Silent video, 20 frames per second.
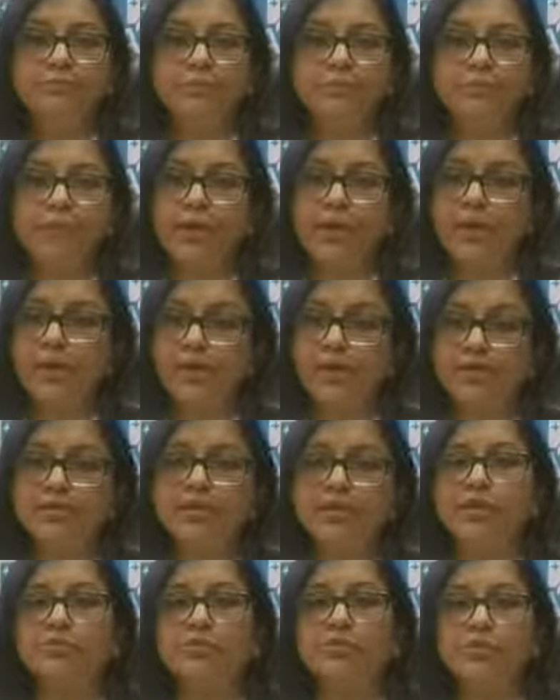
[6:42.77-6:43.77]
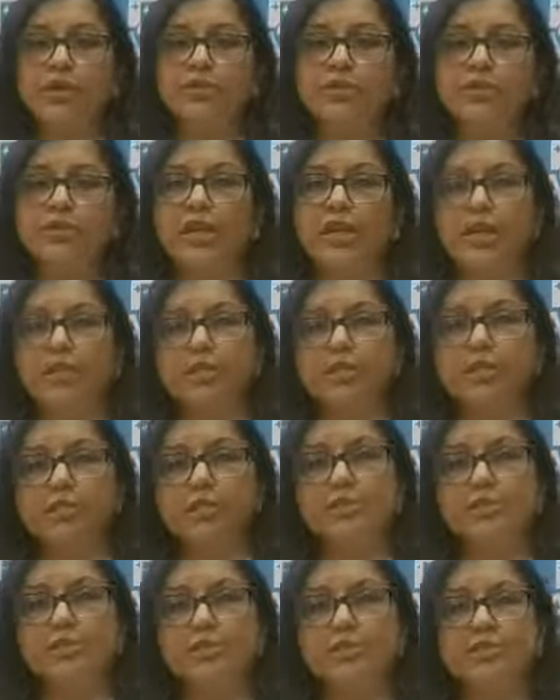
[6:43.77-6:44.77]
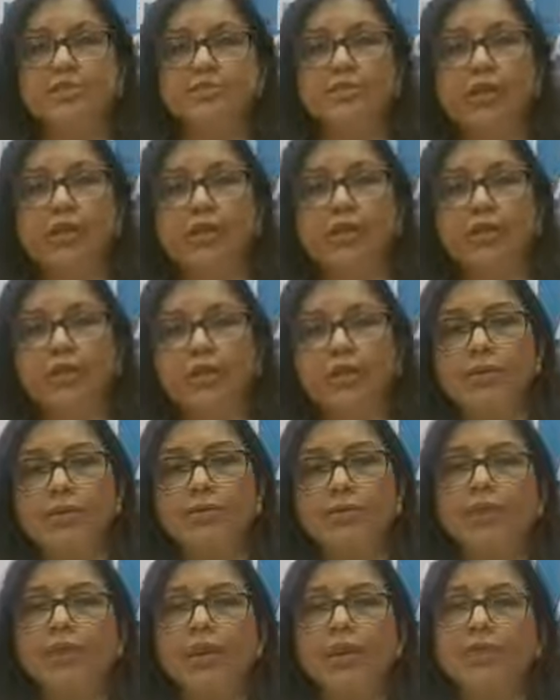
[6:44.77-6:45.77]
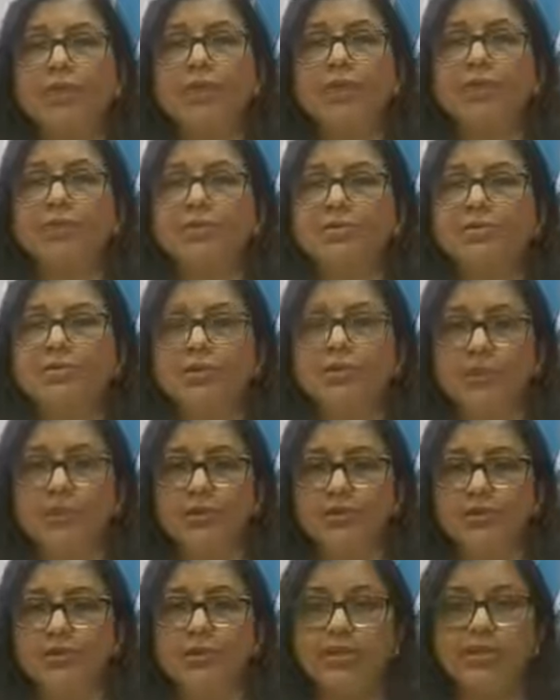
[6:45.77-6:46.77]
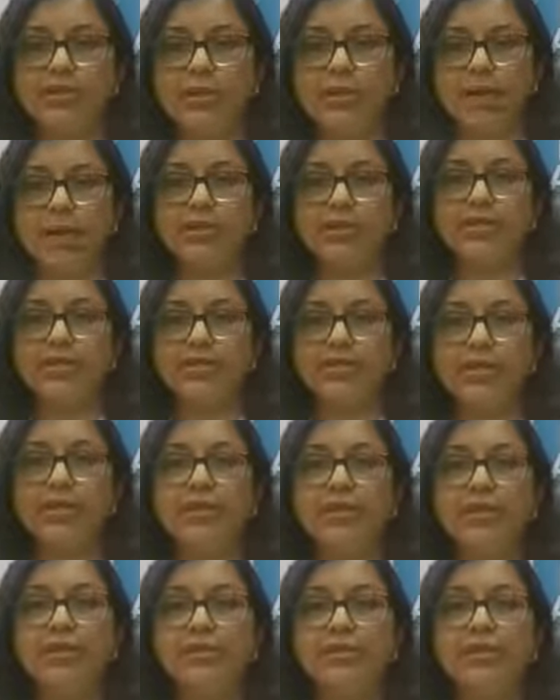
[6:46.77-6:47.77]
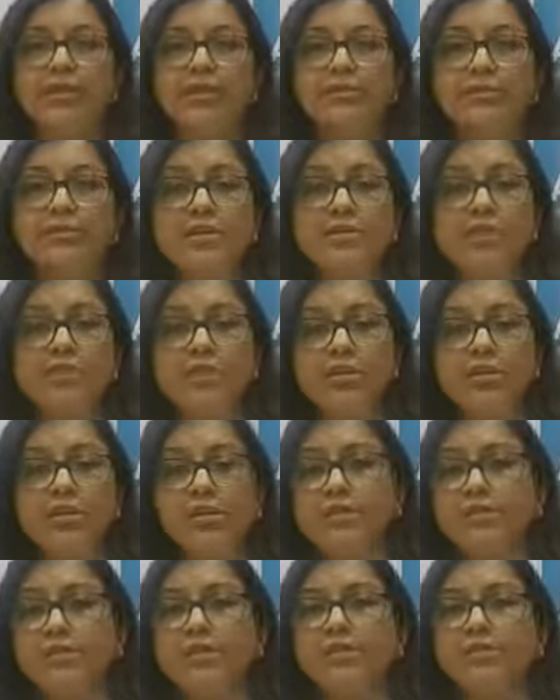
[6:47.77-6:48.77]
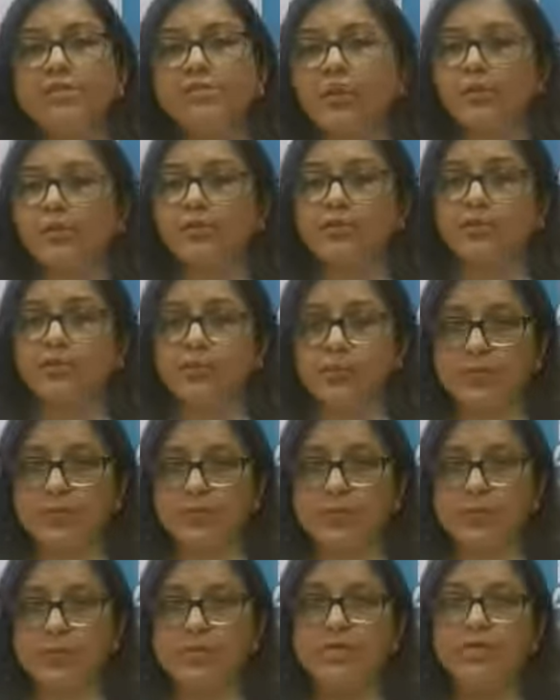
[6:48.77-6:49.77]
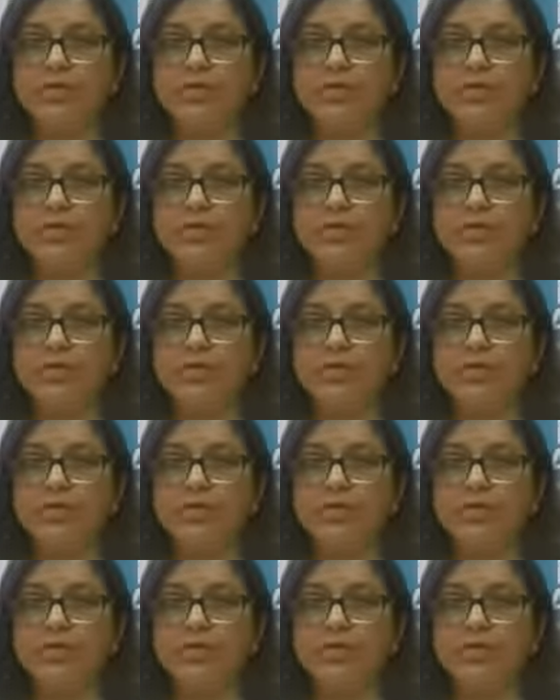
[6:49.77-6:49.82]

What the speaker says: Why nasal obstruction occurs? This is because when there is an allergic reaction, there is inflammation inside the nose.